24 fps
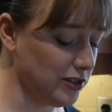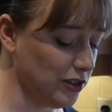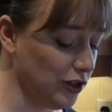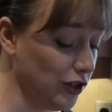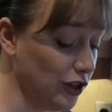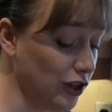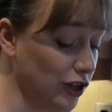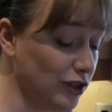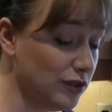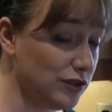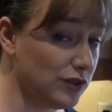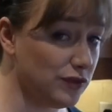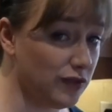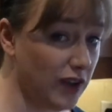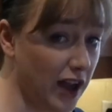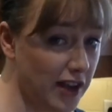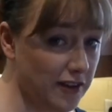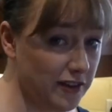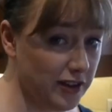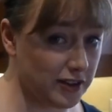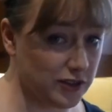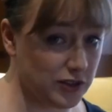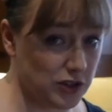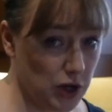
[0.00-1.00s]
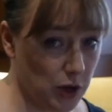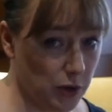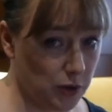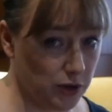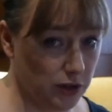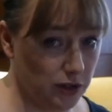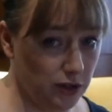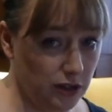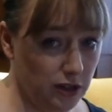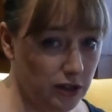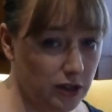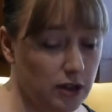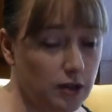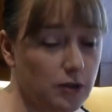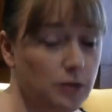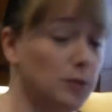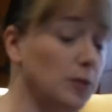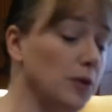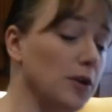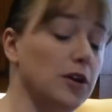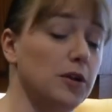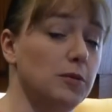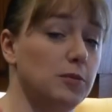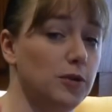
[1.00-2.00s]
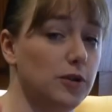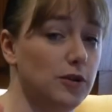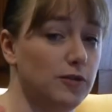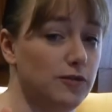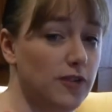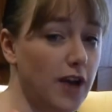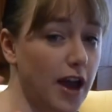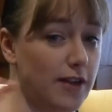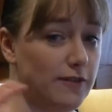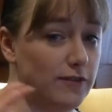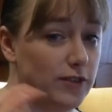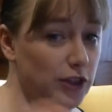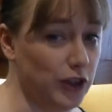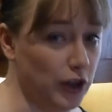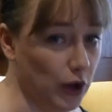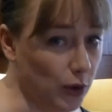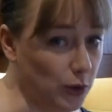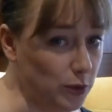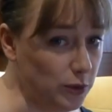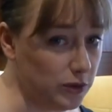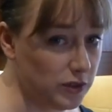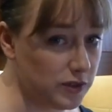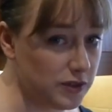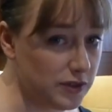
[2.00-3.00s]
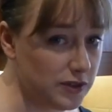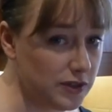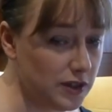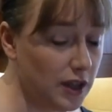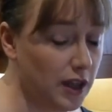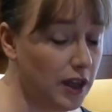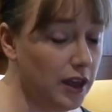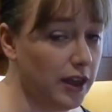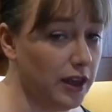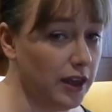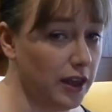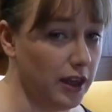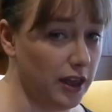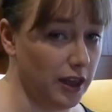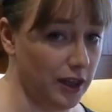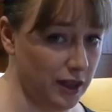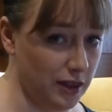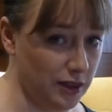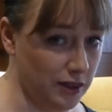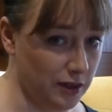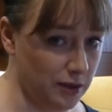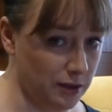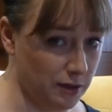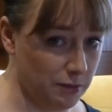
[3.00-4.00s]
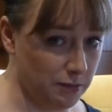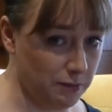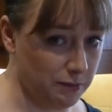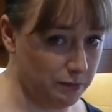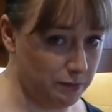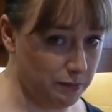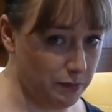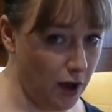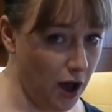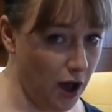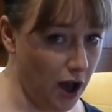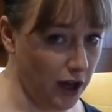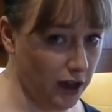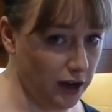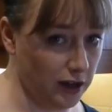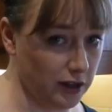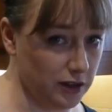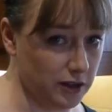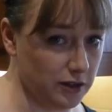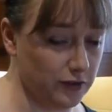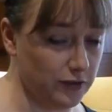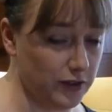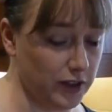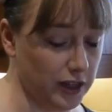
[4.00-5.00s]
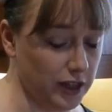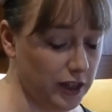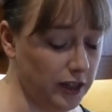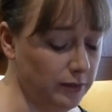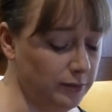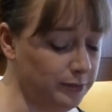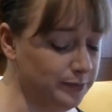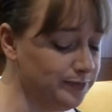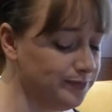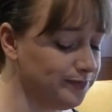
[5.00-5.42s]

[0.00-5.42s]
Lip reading: you're gonna use 5 eggs total. We're gonna put 5 yolks in the pot in the filling,